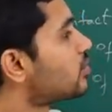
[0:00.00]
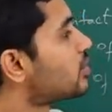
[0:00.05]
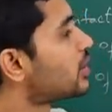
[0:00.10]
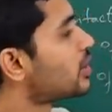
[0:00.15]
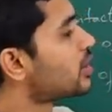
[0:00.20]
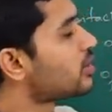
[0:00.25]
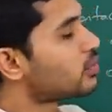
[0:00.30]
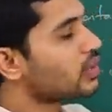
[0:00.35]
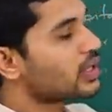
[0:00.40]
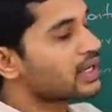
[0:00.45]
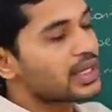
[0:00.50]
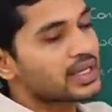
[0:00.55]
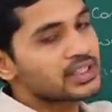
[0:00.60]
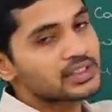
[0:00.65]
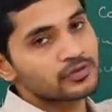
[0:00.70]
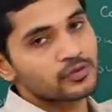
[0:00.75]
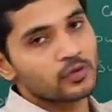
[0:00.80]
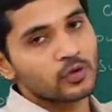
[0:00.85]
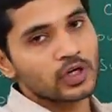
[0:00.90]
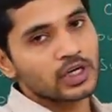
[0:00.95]
third one
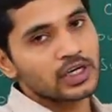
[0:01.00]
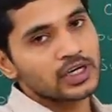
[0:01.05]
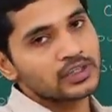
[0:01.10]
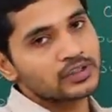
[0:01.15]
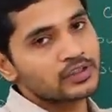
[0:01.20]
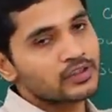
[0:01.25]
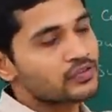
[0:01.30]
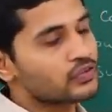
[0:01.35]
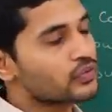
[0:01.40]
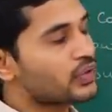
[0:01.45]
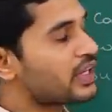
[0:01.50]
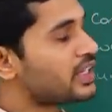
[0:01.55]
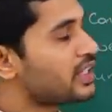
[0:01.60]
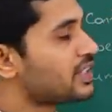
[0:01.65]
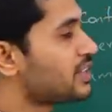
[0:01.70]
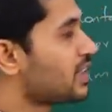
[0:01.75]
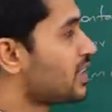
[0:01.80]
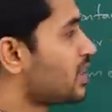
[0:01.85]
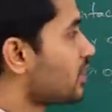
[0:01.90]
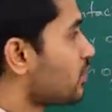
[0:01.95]
has focal length of 20
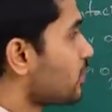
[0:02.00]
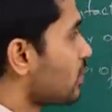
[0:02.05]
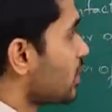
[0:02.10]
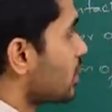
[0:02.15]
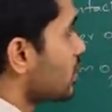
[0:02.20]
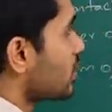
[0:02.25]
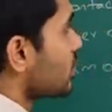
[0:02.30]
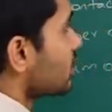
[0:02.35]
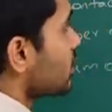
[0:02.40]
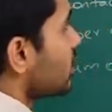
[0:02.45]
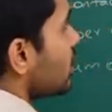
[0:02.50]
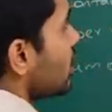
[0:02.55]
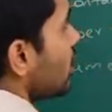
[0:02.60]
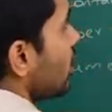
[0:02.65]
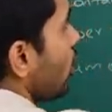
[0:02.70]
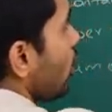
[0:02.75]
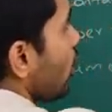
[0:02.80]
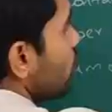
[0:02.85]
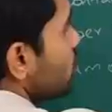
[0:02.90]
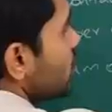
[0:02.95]
centimeters.
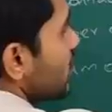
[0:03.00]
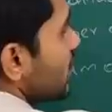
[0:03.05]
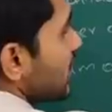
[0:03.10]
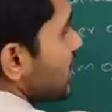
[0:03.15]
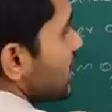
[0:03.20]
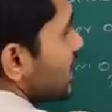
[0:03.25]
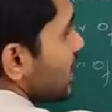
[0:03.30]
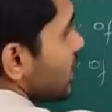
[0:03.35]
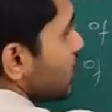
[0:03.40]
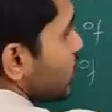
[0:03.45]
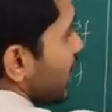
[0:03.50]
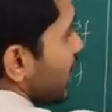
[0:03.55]
Object is at